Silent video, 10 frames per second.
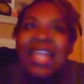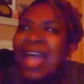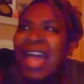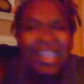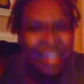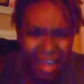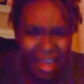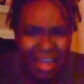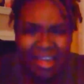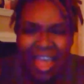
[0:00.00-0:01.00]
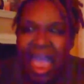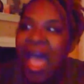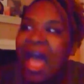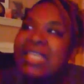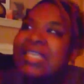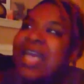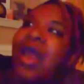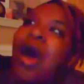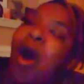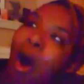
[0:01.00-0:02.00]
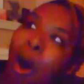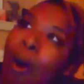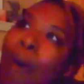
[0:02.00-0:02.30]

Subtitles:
Like, look, I set a whole